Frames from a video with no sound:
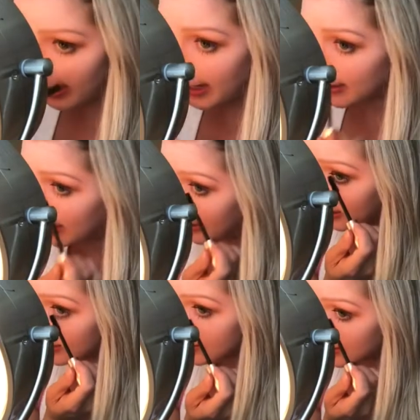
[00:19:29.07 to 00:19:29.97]
that,
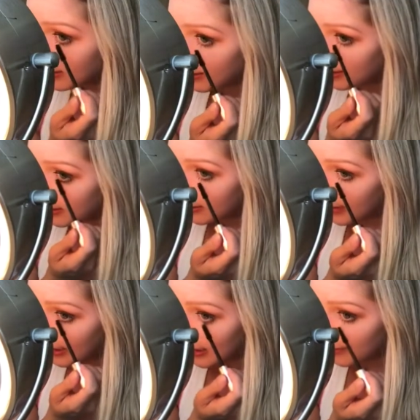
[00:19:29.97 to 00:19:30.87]
and
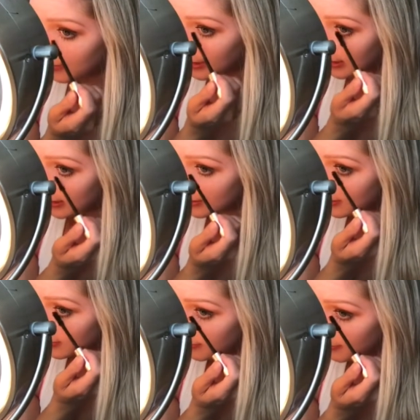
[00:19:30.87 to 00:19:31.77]
that got me
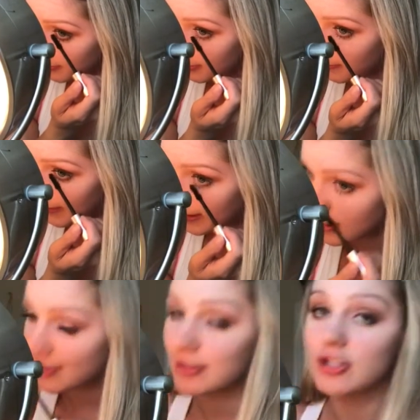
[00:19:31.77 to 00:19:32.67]
into the
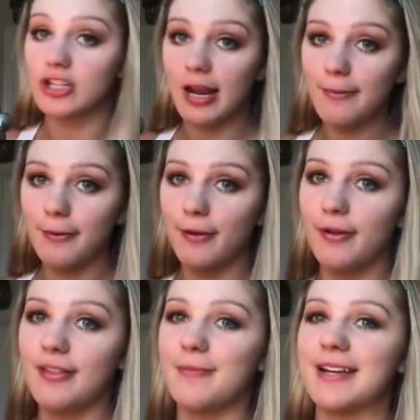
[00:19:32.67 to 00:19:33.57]
best shape,
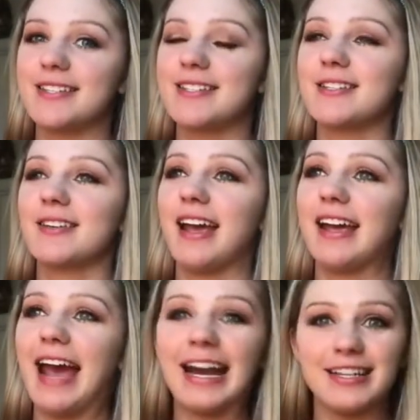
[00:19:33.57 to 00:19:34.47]
the best
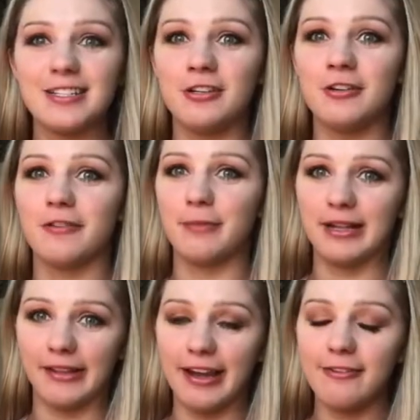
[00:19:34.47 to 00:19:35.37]
attitude of
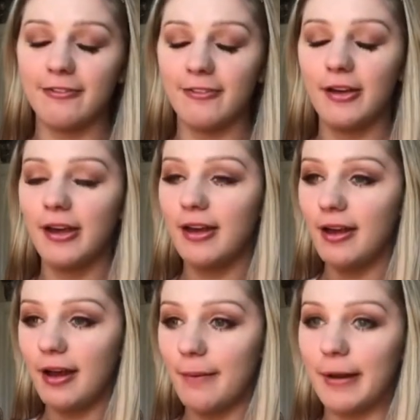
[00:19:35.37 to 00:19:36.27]
my life.
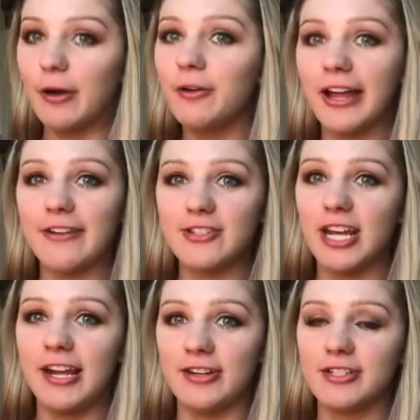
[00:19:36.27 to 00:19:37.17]
My whole life
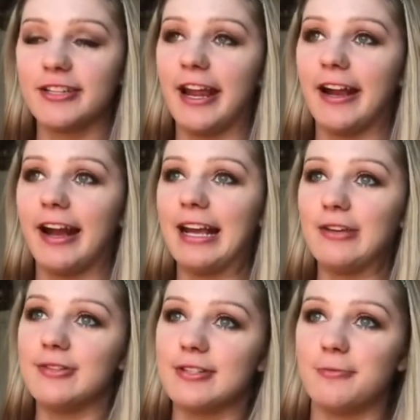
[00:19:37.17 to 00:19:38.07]
changed. Like, I
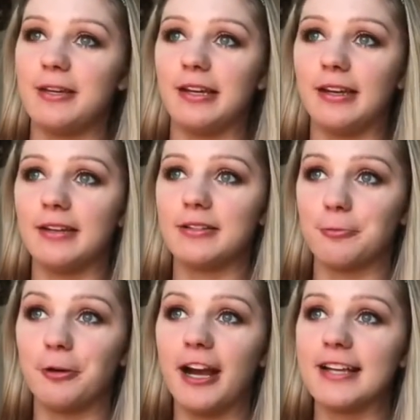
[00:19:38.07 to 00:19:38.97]
used to be
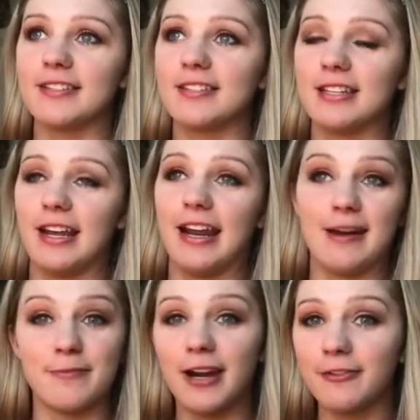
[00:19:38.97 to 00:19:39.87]
depressed, and
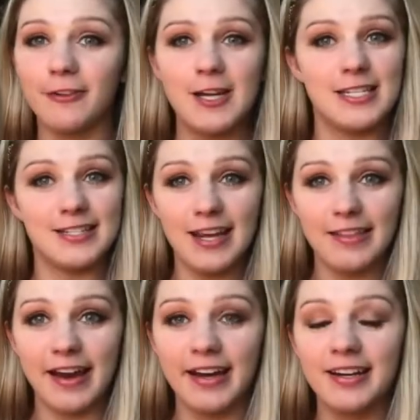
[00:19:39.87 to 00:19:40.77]
I'm not afraid to say
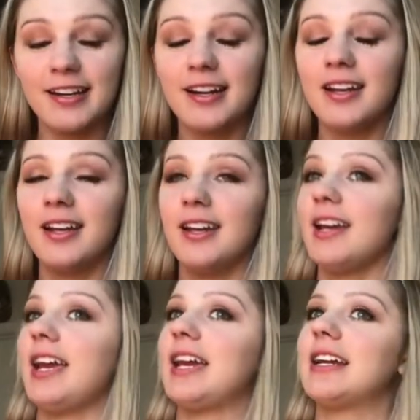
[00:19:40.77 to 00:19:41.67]
that.
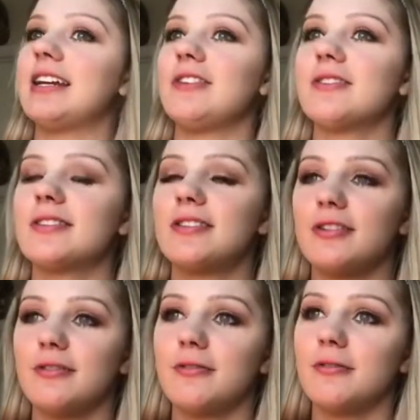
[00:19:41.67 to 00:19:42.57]
And I used
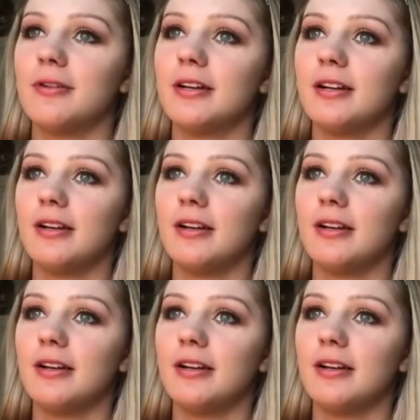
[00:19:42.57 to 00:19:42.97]
to